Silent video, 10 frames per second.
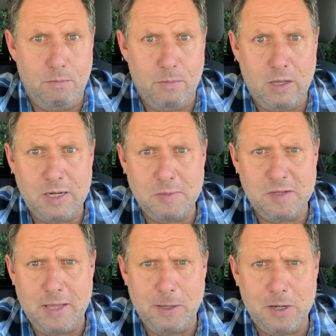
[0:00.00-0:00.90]
a lot of times
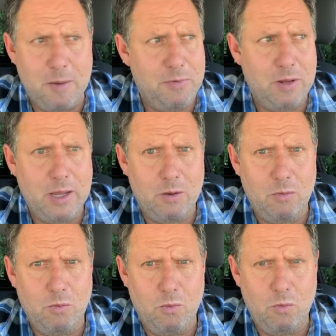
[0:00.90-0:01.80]
they look up, they're like,
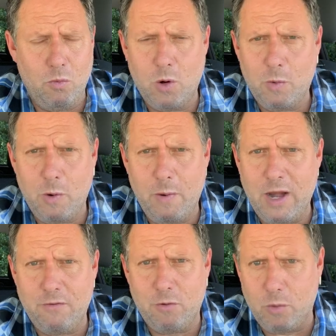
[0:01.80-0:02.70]
what are we
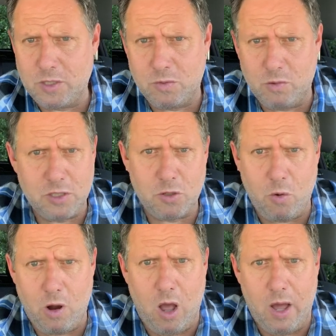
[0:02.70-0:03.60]
waiting for? What's
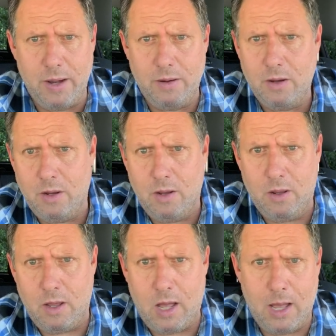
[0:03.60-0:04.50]
going on?
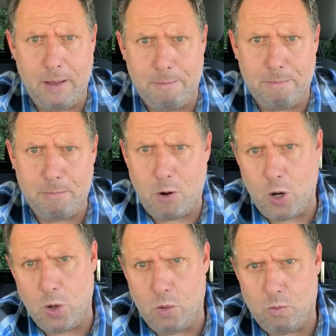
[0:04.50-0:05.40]

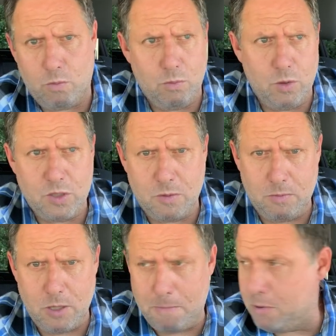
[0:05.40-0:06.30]

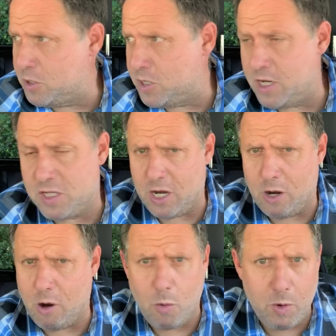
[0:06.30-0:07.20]
The person
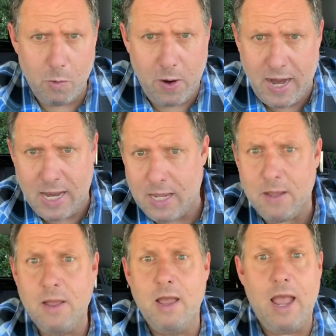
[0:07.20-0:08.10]
here? Are we waiting?
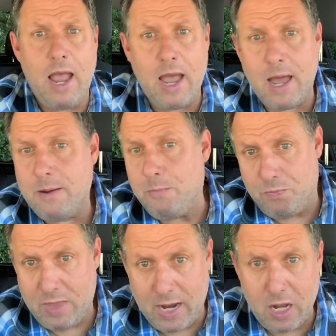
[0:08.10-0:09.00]
And
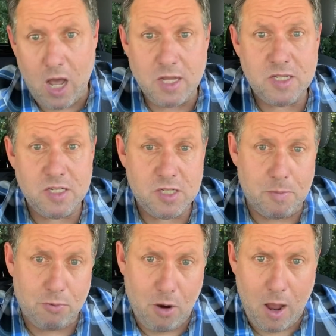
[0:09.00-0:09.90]
that causes
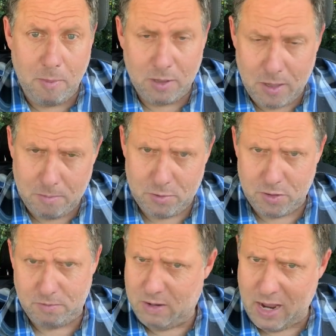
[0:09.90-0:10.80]
some
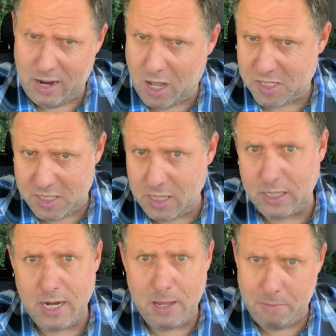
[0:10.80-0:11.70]
problems, not
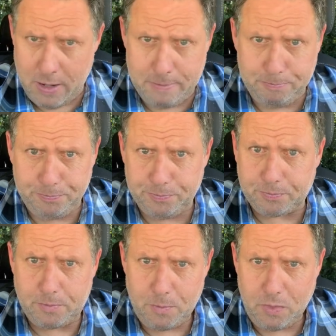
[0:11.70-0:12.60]
hostility, but
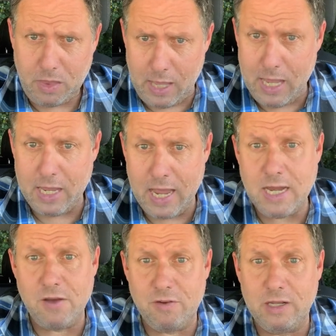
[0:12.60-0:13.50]
it can
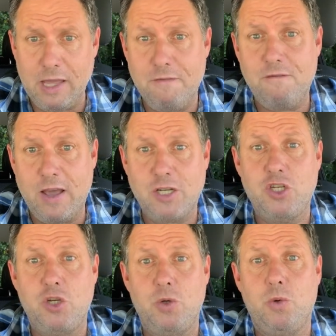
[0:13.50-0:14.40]
definitely
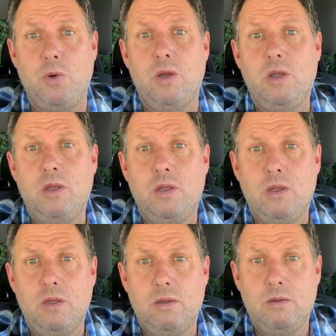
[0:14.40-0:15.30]
affect you
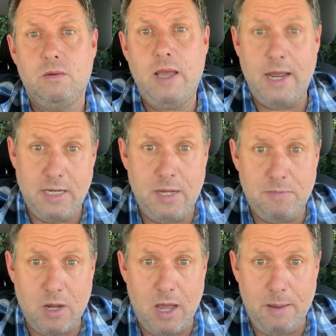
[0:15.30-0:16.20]
at
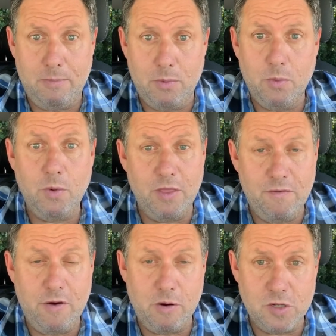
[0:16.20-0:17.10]
tip time when the
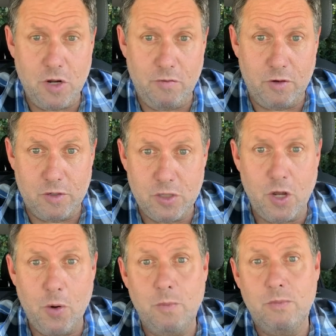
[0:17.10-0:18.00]
fare is over.
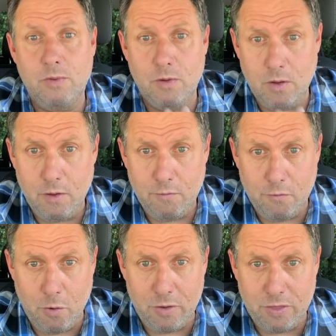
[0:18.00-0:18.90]
So
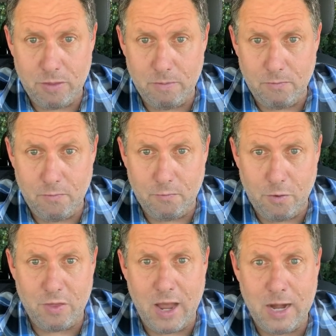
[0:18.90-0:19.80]
fourth
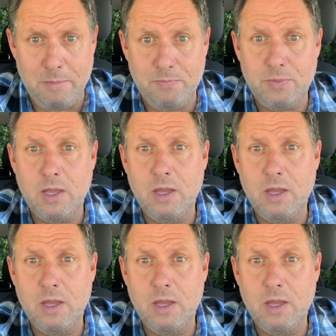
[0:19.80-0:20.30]
item,